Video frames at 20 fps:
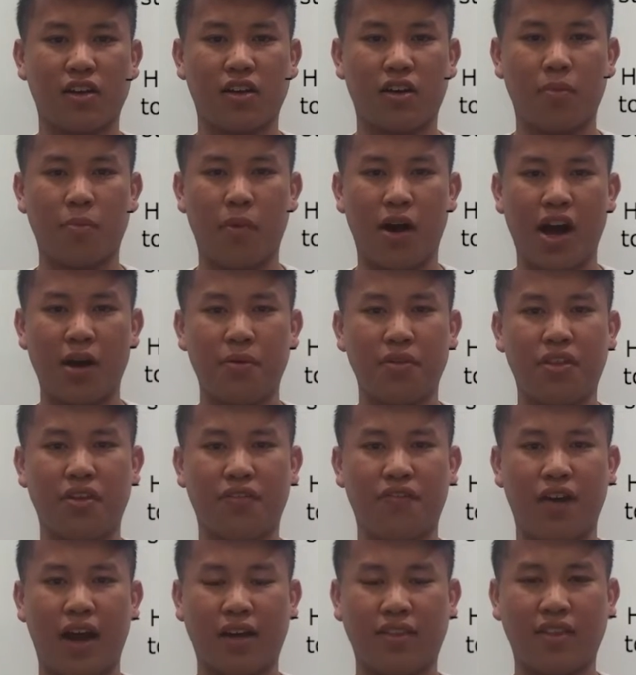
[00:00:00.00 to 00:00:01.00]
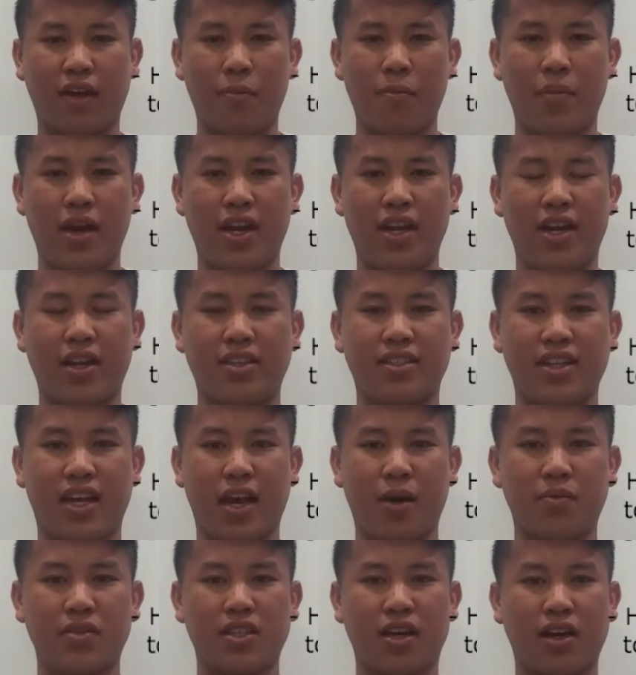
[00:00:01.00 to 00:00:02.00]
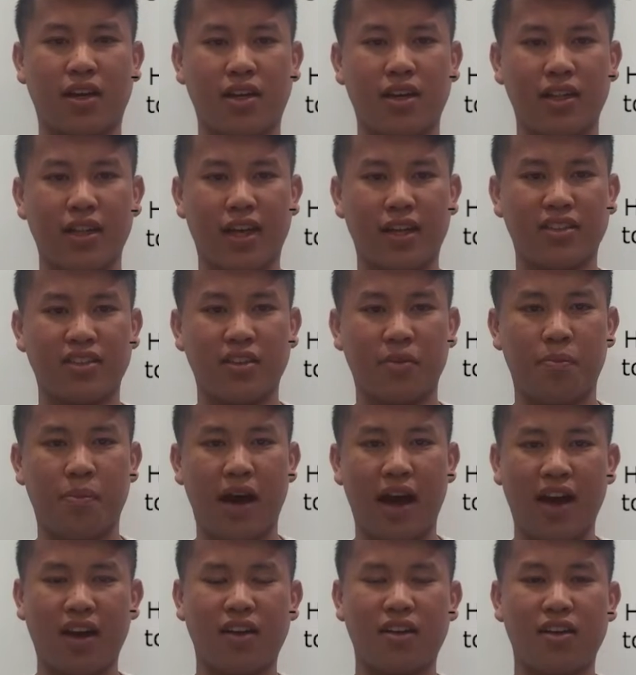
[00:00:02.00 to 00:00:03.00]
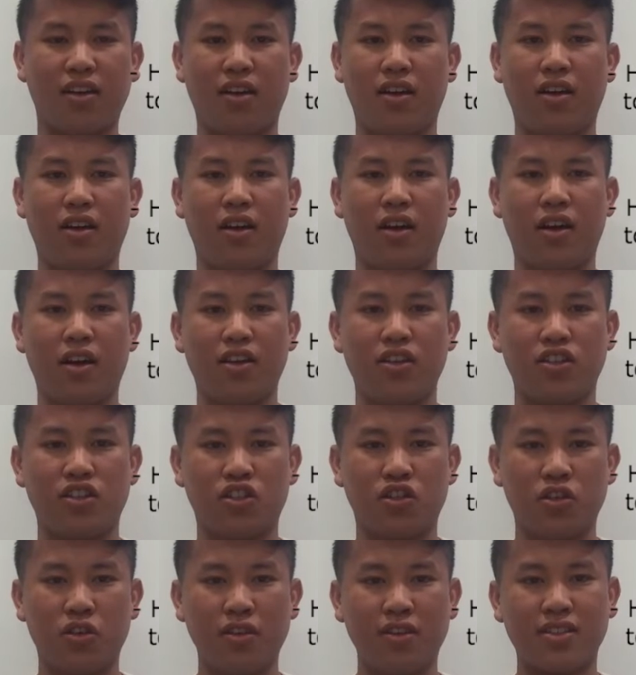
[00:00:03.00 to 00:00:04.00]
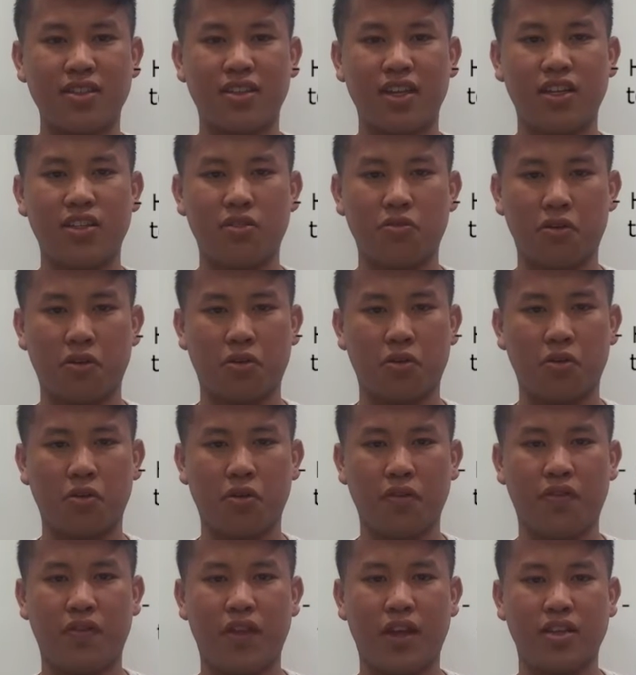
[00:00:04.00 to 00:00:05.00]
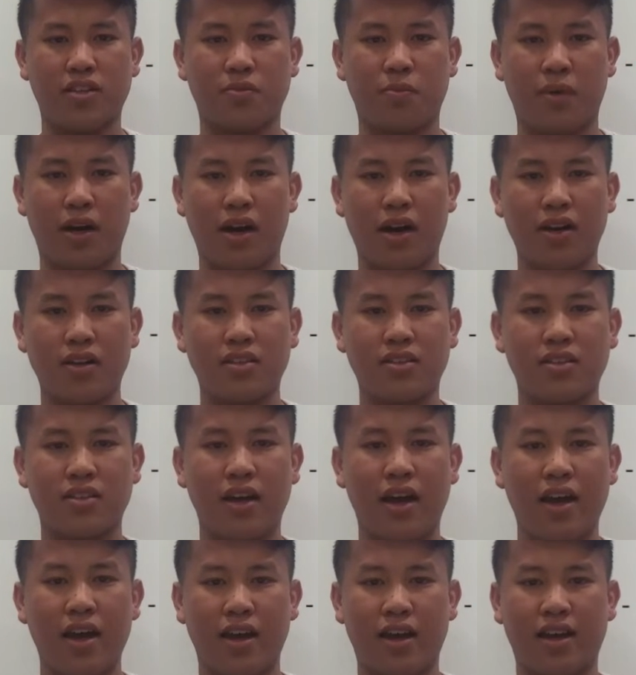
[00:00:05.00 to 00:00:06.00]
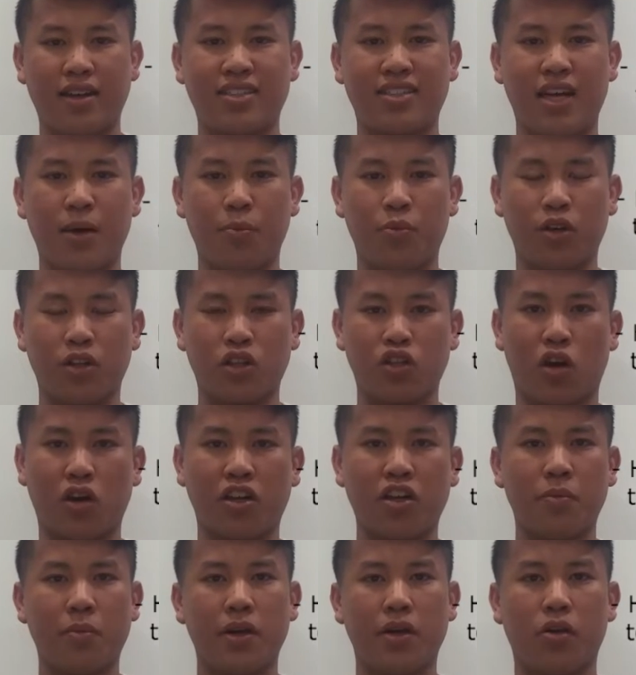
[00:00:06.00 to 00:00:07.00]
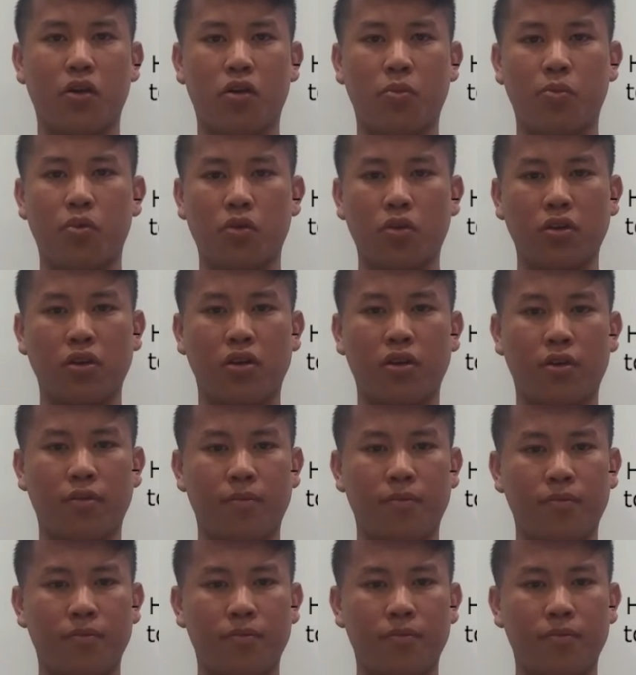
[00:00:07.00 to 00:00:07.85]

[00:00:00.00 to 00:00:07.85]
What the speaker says: combined with the fact that many exams are collected back, students need to record these marks in a separate document or book.